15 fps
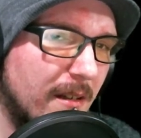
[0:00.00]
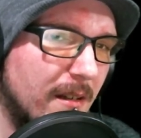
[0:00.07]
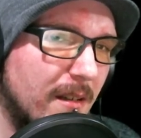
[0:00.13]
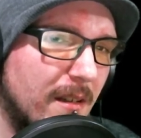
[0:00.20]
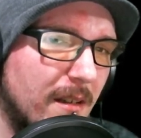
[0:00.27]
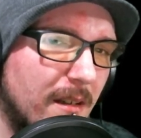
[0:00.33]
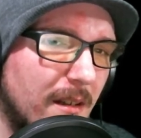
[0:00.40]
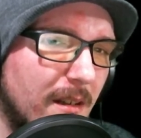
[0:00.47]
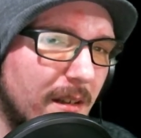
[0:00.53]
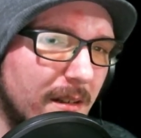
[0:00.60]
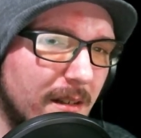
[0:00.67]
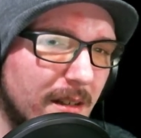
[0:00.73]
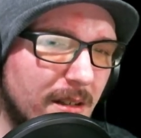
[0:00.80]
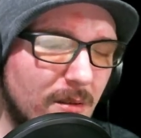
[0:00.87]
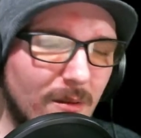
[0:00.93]

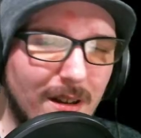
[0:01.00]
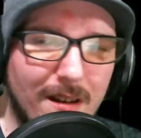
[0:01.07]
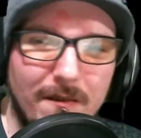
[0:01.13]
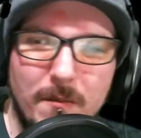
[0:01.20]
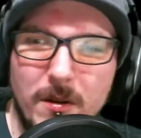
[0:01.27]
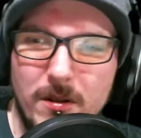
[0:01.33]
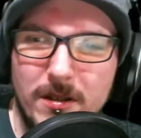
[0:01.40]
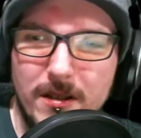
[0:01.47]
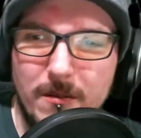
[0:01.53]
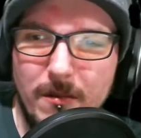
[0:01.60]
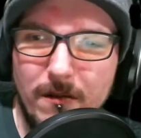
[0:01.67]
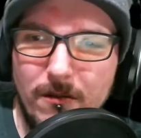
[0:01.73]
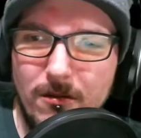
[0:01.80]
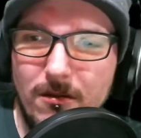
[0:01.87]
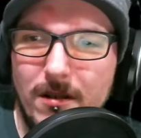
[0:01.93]
And that's why I've posted
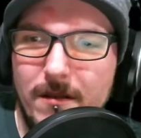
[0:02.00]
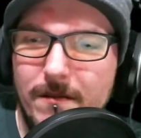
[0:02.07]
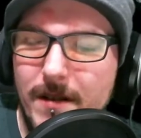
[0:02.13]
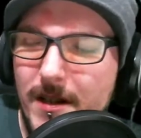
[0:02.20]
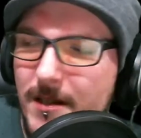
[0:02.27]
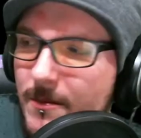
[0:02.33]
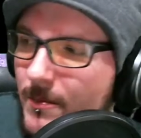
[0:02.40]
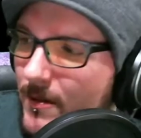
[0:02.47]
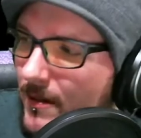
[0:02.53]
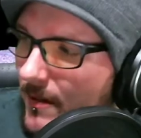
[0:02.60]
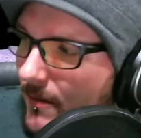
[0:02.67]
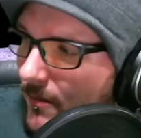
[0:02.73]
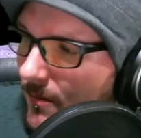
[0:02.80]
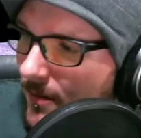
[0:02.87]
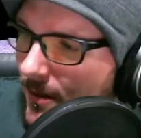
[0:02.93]
before on Facebook
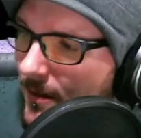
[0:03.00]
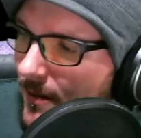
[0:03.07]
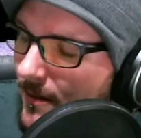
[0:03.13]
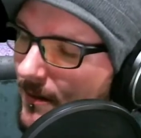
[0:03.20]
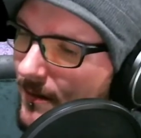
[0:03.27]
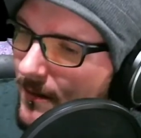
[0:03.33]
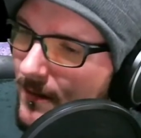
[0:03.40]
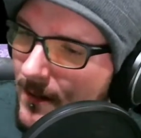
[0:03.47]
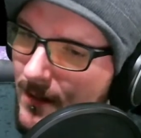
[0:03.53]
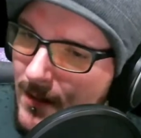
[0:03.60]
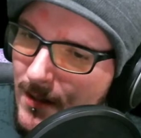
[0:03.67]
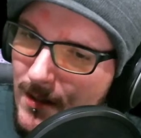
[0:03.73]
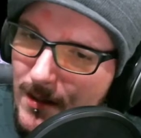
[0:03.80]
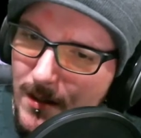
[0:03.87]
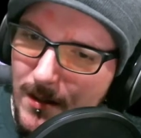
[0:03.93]
where,
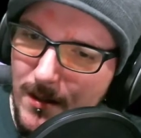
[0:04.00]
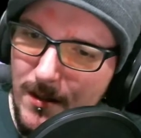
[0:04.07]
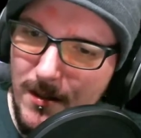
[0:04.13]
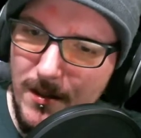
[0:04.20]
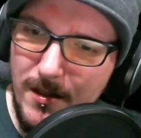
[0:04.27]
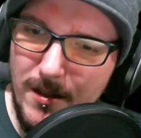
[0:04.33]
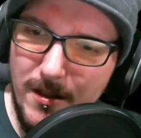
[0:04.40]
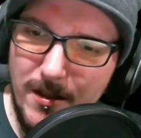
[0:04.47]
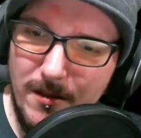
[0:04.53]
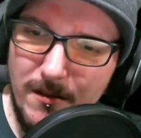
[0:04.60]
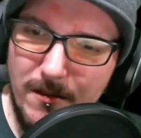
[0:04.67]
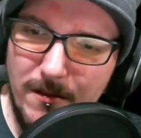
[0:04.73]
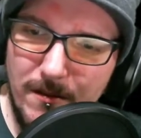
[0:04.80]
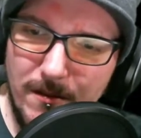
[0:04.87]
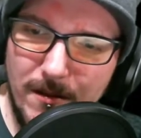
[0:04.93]
you
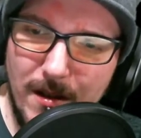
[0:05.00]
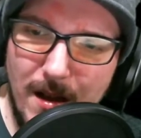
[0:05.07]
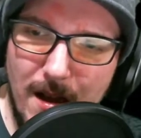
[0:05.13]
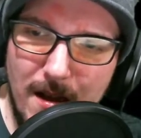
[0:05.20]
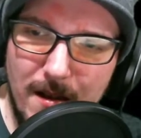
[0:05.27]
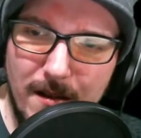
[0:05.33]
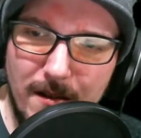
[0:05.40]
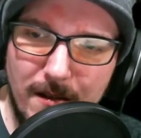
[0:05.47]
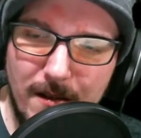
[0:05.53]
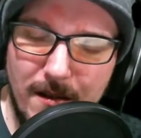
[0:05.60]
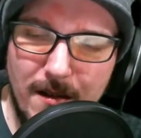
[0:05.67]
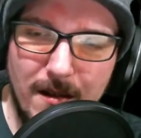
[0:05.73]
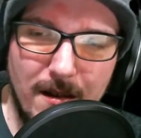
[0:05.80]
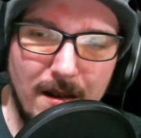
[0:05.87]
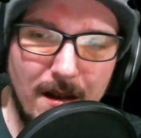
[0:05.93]
know, I
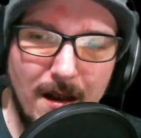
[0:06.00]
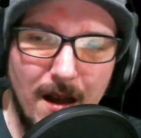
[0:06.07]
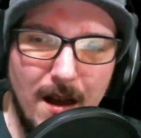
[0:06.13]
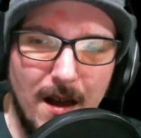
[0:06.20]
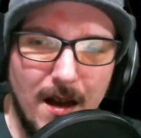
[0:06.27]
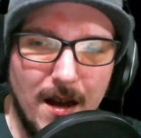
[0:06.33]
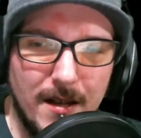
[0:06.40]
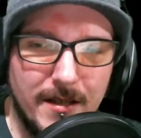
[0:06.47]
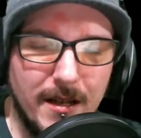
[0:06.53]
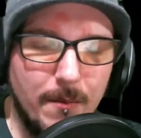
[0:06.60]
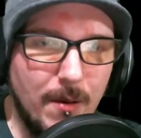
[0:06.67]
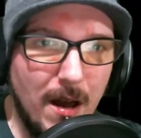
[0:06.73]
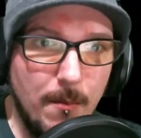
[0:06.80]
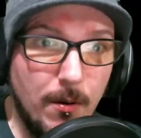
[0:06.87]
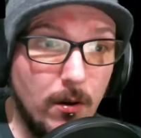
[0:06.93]
said
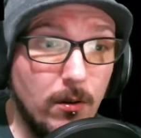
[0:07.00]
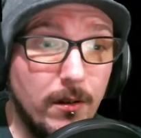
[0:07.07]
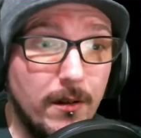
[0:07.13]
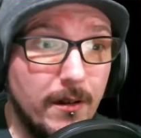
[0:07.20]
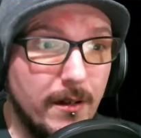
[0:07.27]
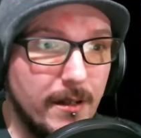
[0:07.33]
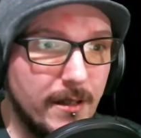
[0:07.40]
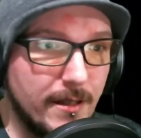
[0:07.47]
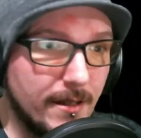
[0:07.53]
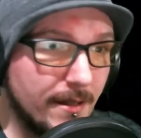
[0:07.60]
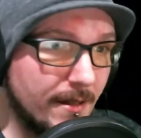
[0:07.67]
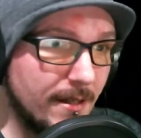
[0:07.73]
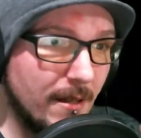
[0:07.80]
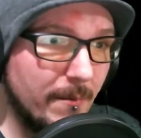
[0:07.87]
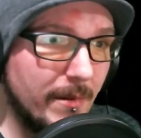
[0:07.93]
bipolar is
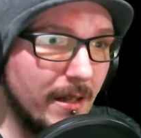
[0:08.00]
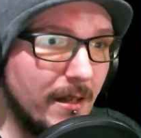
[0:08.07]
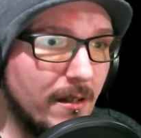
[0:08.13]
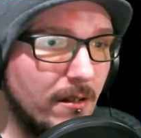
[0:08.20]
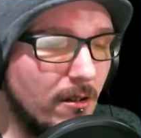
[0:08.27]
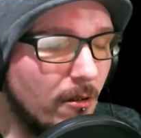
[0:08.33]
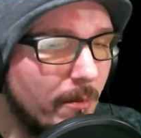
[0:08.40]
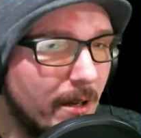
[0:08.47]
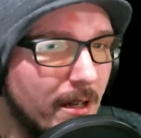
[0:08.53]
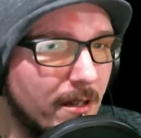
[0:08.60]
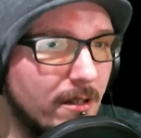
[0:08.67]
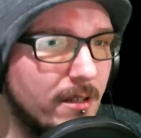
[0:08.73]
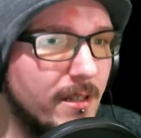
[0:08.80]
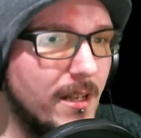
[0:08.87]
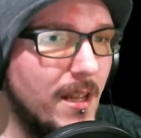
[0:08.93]
something that nobody
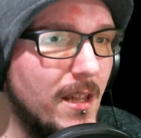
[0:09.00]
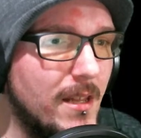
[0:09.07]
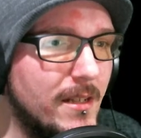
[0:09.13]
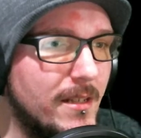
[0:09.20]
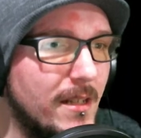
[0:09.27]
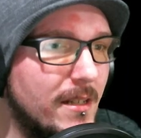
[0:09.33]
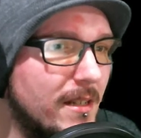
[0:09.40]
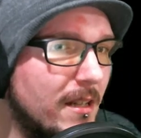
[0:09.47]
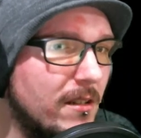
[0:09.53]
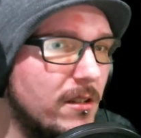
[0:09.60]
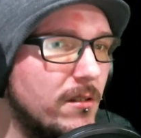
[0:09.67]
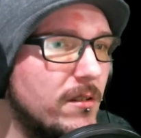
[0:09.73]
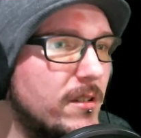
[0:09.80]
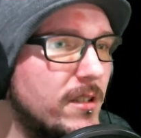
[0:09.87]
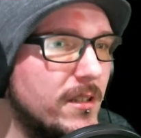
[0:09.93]
understands. They tell
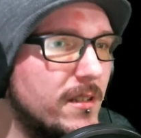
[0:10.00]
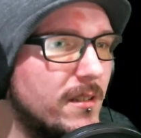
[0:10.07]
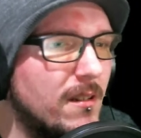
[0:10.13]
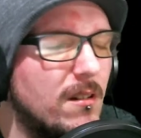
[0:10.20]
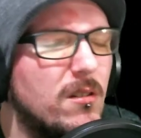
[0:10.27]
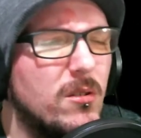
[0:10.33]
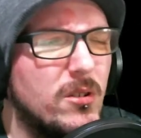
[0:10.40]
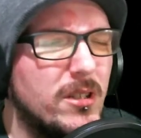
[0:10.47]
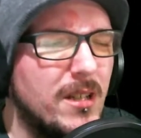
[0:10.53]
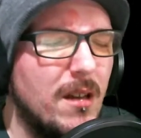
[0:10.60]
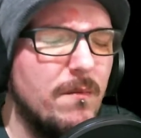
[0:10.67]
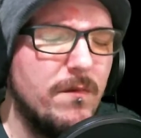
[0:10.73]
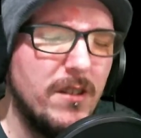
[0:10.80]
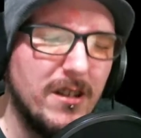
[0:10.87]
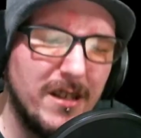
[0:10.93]
you to just,
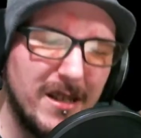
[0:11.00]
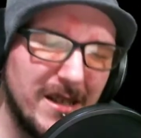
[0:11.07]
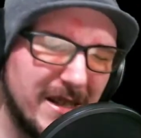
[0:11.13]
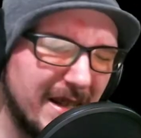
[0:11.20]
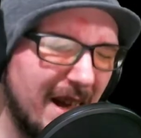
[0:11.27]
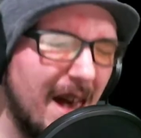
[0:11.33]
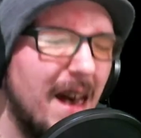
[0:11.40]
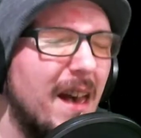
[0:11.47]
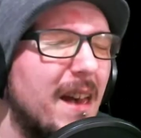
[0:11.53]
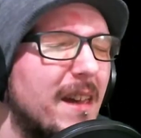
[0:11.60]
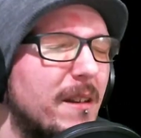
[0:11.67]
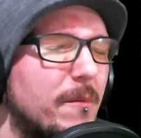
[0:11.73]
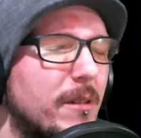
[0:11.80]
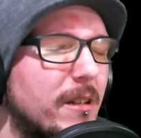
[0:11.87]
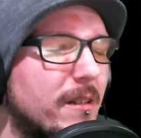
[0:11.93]
stop feeling
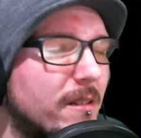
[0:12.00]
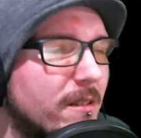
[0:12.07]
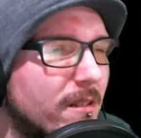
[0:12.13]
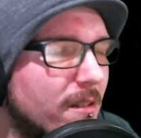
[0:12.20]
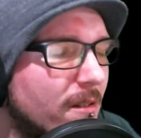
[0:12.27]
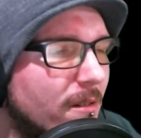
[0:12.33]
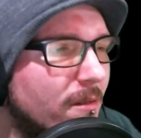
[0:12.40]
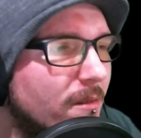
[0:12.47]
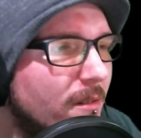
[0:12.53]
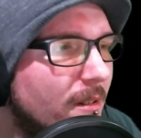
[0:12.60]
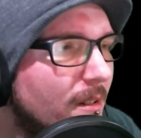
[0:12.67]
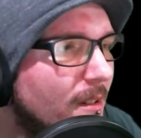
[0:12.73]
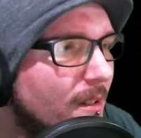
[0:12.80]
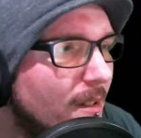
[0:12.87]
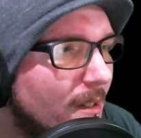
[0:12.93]
sad because, you know,
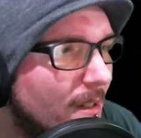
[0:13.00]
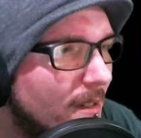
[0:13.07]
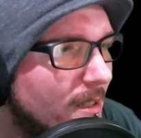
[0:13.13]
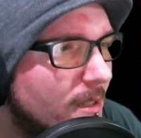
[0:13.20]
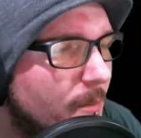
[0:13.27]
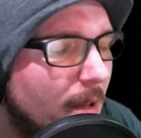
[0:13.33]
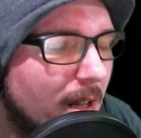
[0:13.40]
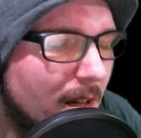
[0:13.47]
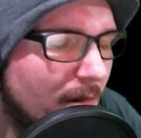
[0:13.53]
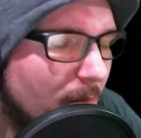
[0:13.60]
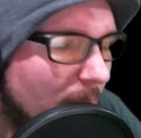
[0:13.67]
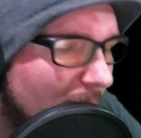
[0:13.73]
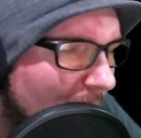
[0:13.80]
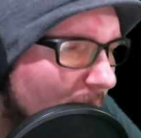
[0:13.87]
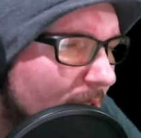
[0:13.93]
it's making
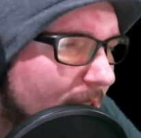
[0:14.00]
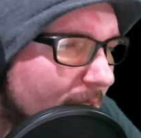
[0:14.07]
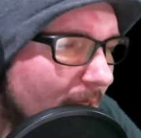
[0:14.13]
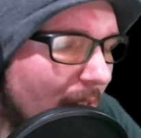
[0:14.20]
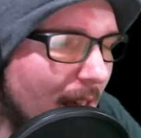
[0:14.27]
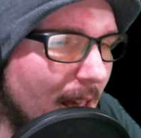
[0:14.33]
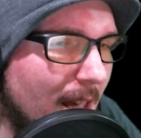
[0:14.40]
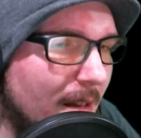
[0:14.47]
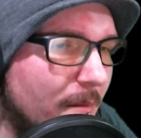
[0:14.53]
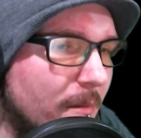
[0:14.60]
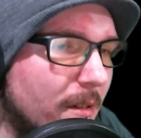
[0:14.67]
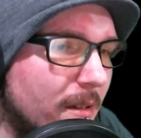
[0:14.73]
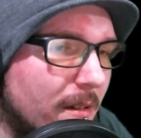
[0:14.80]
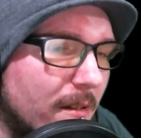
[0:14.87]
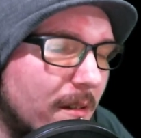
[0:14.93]
everybody else sad, but,